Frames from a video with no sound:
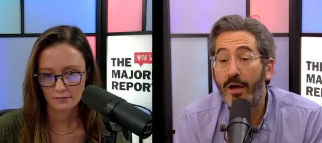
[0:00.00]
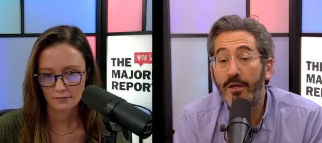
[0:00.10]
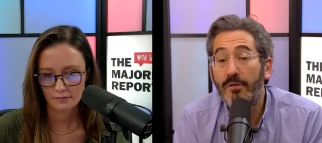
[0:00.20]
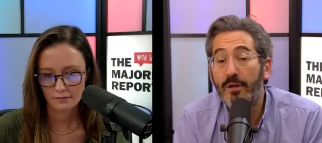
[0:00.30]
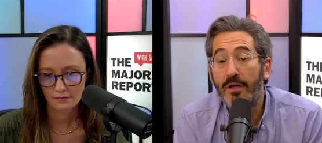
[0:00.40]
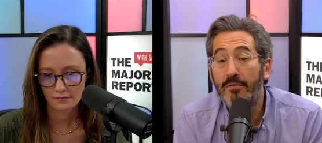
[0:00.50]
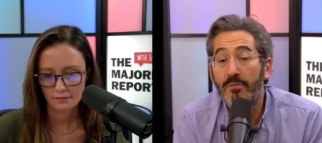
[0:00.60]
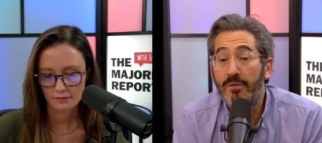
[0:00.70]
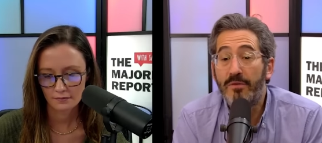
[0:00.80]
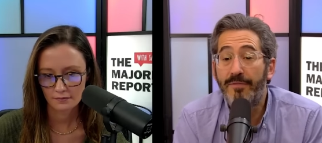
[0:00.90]
Speaker 1: argue like,
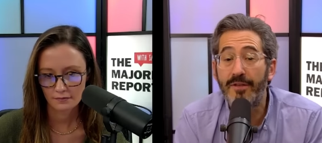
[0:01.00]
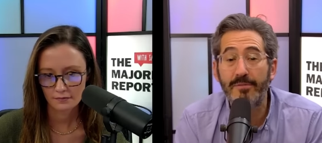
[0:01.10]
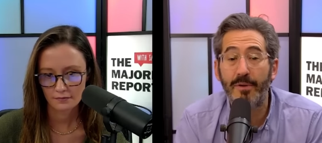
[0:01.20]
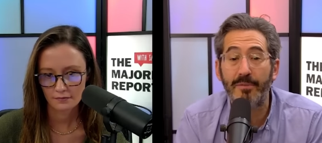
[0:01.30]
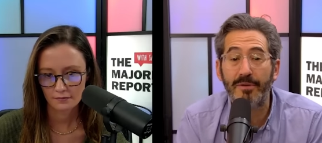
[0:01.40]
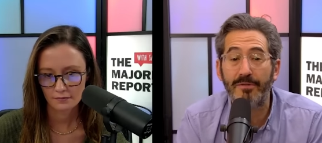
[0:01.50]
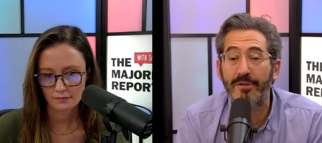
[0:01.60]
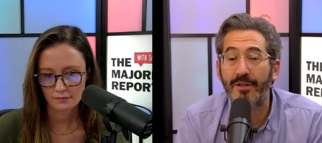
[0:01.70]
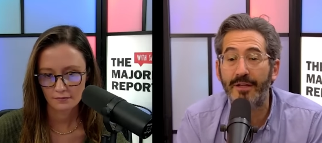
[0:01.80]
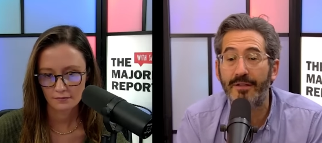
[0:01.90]
well, the Defense Department doesn't
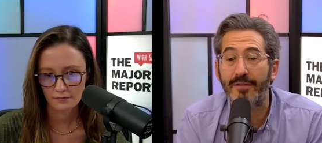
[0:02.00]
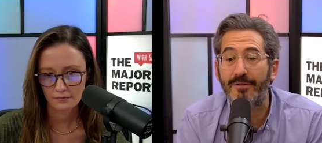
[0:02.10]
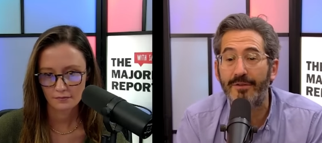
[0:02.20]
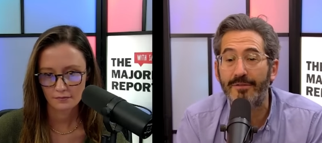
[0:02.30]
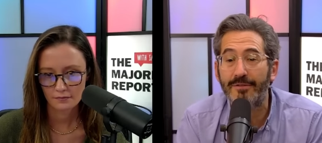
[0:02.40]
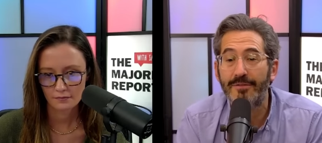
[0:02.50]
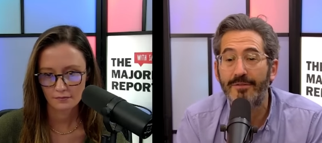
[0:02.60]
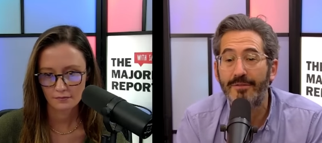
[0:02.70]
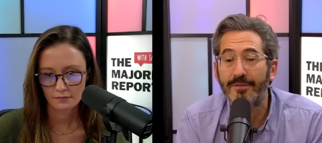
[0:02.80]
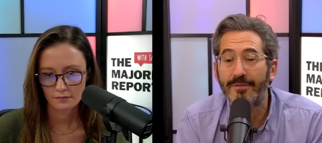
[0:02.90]
collect evidence.
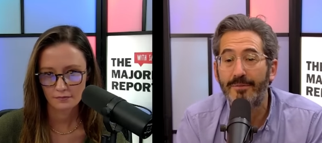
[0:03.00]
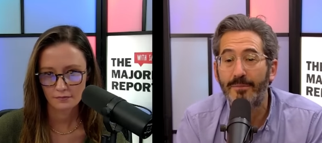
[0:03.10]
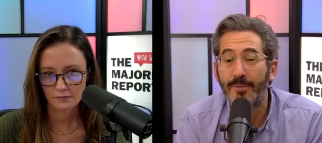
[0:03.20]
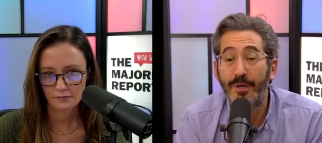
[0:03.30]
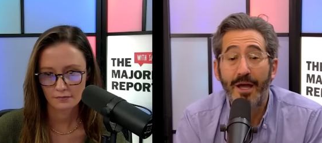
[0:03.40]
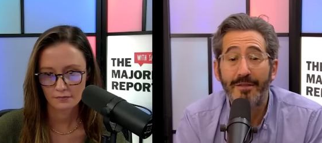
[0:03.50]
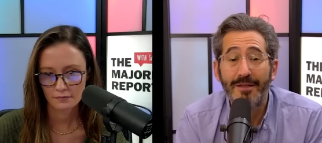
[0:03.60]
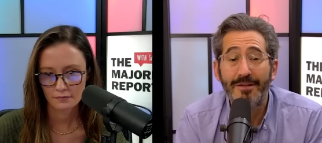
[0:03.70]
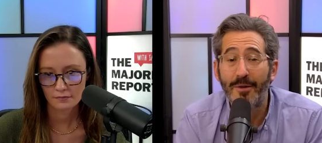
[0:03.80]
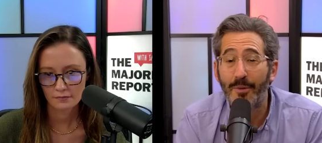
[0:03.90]
We're not.
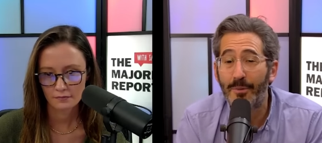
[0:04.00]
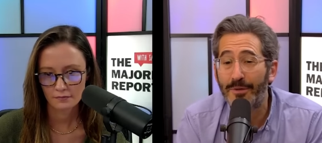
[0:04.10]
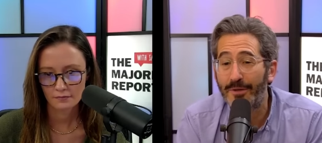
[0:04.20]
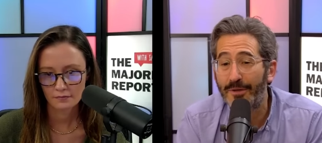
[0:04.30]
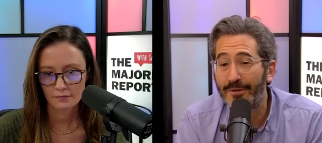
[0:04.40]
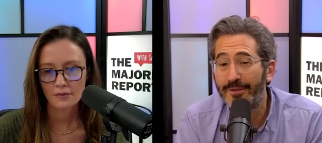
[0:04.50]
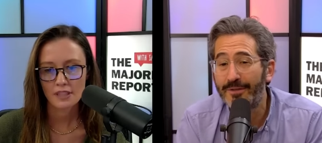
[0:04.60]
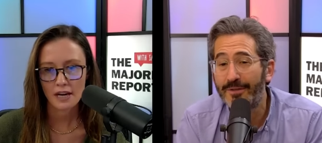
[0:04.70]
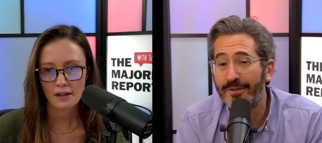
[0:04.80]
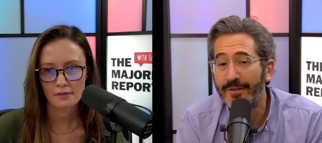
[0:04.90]
That's not what we do.
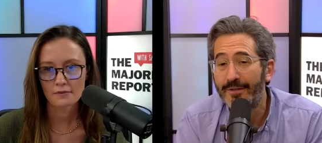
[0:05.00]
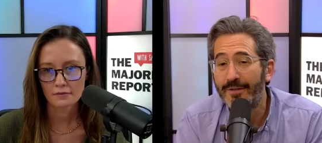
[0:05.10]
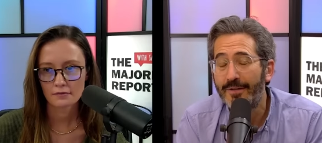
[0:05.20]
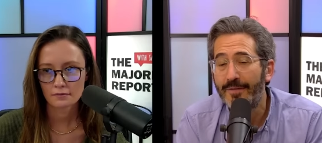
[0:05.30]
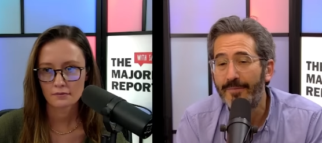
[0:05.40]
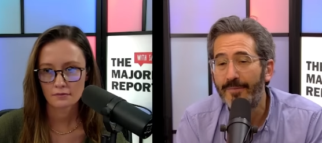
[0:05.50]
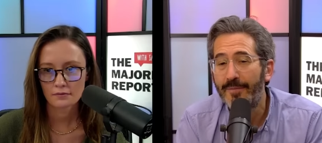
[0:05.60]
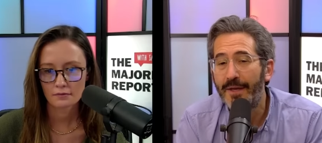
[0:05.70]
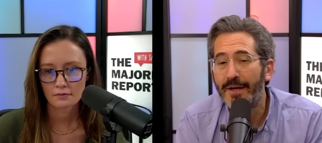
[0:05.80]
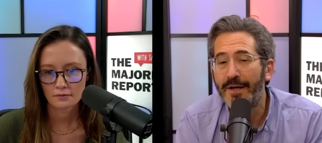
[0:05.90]
Yeah.
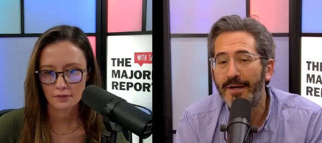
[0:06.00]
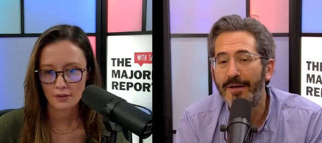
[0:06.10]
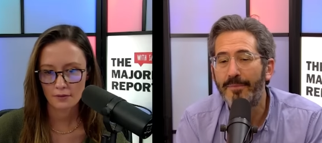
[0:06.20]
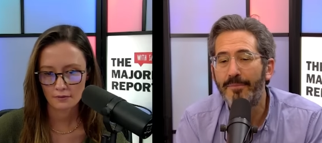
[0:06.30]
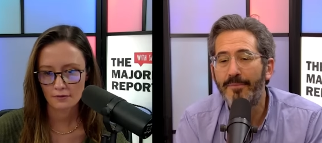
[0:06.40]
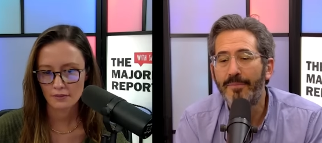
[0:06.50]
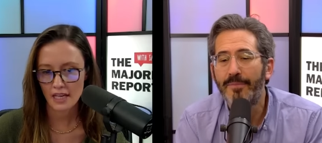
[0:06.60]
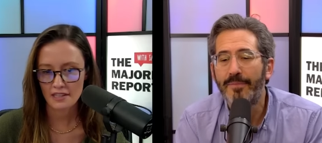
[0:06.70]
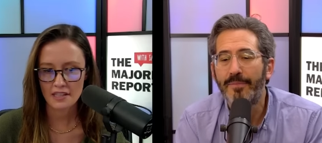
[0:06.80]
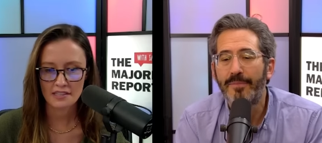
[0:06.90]
Speaker 2: Um, no,
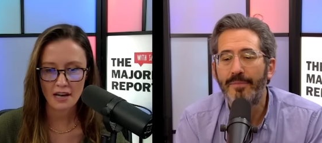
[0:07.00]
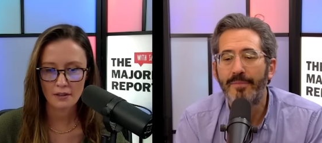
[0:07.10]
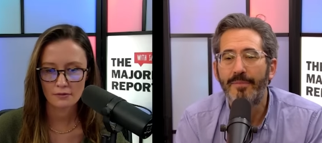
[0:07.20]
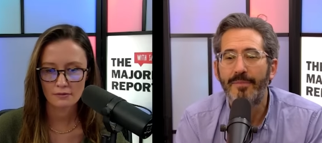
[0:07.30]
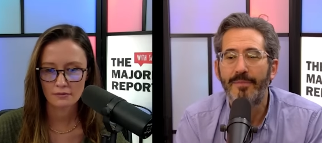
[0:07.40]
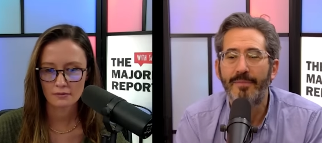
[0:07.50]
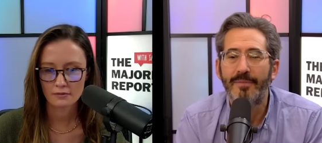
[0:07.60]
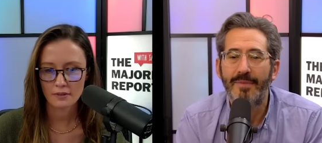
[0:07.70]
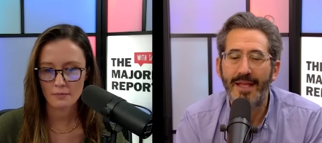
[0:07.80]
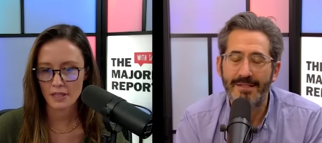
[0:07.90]
that's his out.
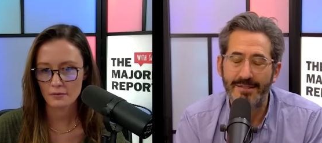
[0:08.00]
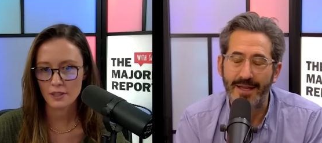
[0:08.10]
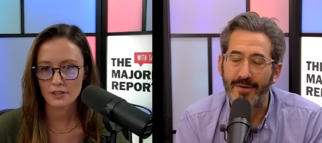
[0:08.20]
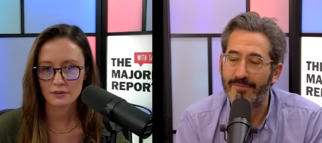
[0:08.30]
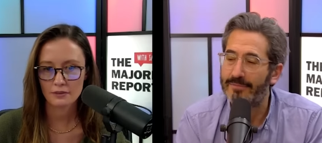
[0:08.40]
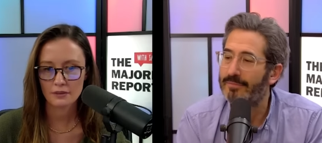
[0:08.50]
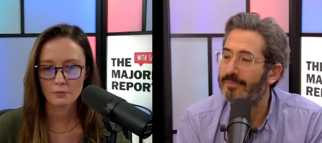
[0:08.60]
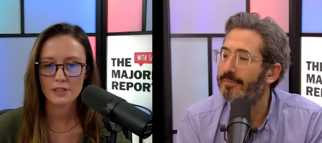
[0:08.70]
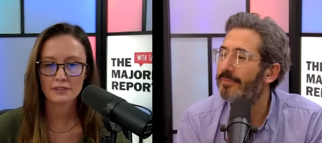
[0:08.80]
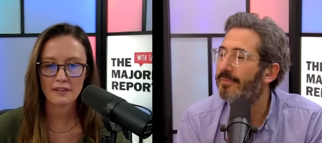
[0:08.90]
I mean, we don't. Out.
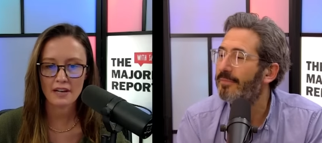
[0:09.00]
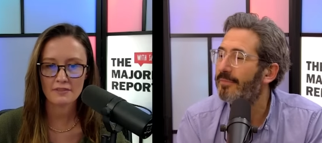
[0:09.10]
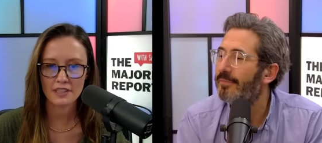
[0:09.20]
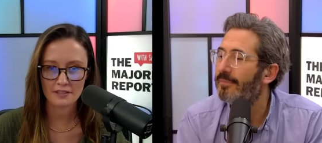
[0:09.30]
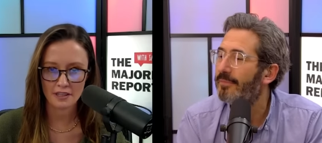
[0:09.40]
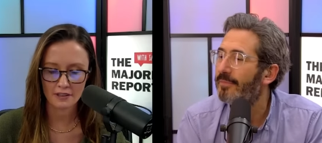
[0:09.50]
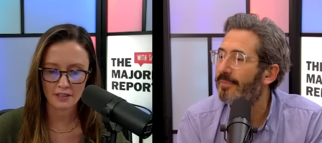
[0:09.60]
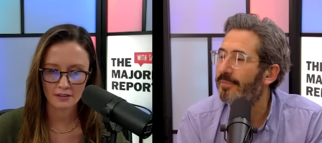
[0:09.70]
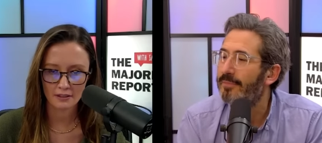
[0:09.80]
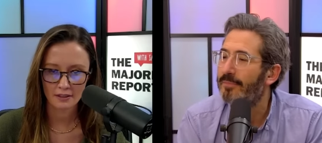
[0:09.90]
We don't have evidence of
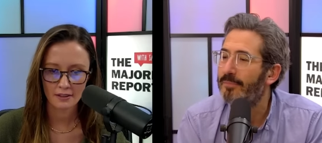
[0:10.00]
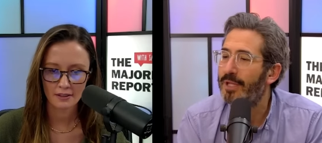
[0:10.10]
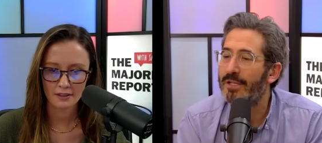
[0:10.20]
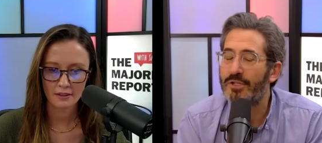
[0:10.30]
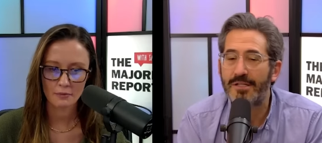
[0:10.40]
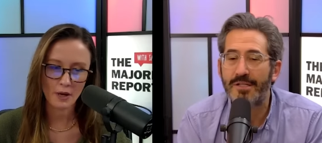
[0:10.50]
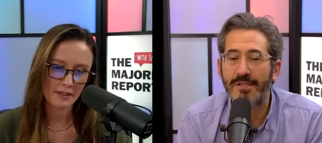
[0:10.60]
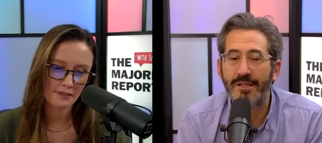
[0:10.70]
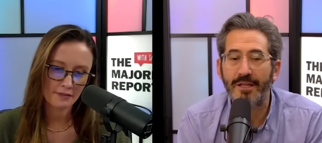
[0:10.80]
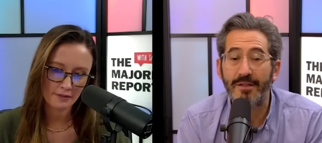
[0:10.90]
it.
Speaker 1: Being just when,
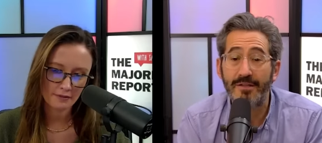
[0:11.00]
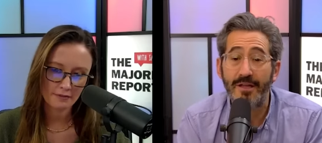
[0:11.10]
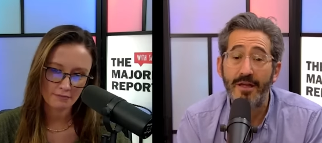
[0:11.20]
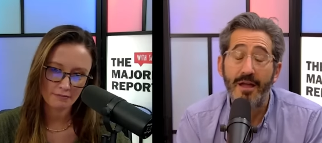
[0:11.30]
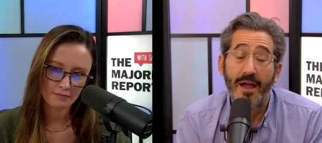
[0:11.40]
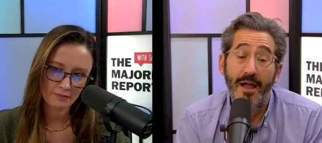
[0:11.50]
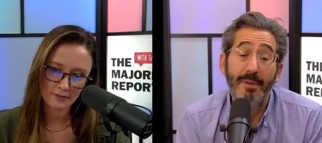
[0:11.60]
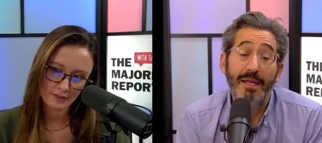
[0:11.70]
as legal I